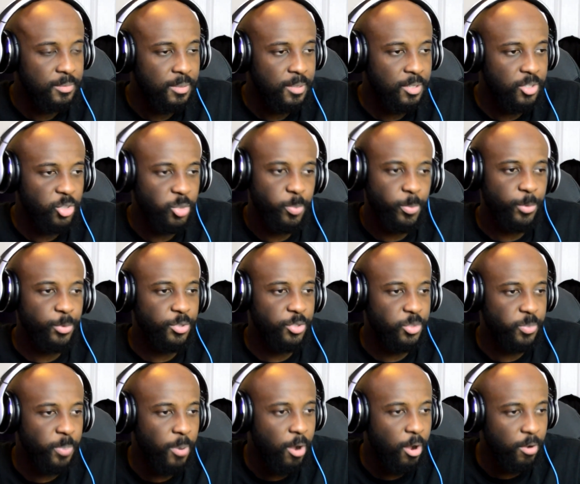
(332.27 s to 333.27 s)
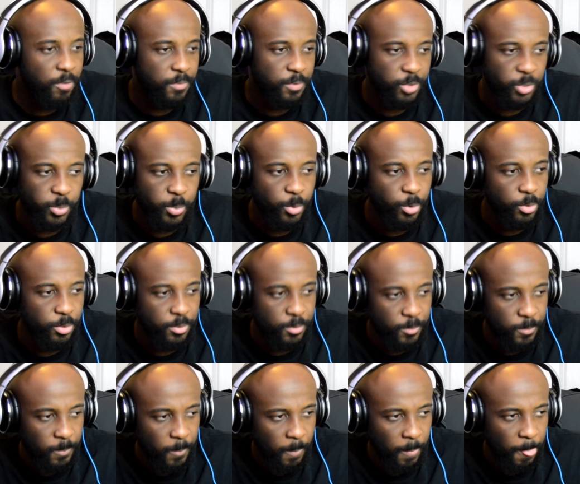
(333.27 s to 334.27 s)
I suppose it's part of the sport, you
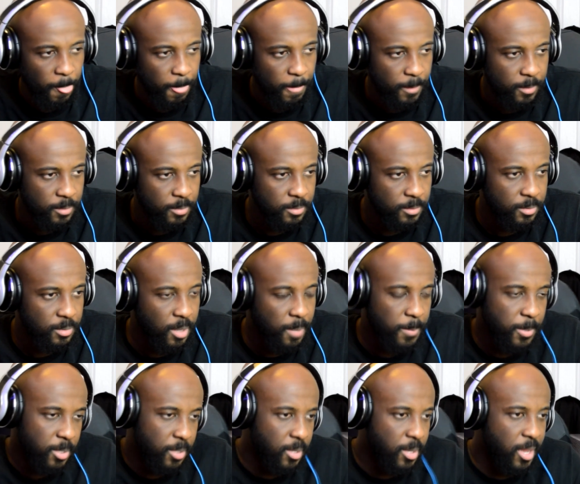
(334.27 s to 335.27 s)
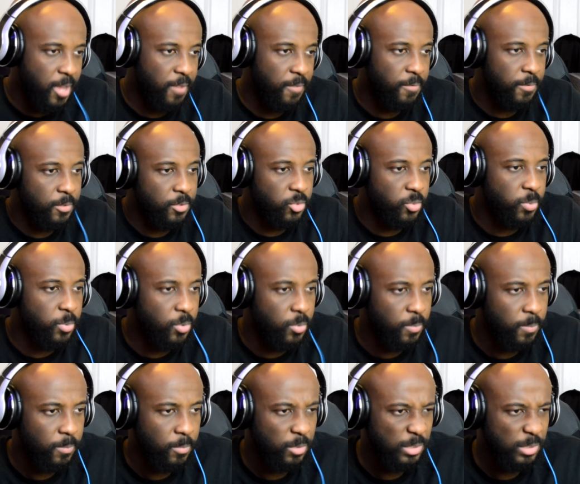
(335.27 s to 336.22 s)
know? I mean, the AFL sport.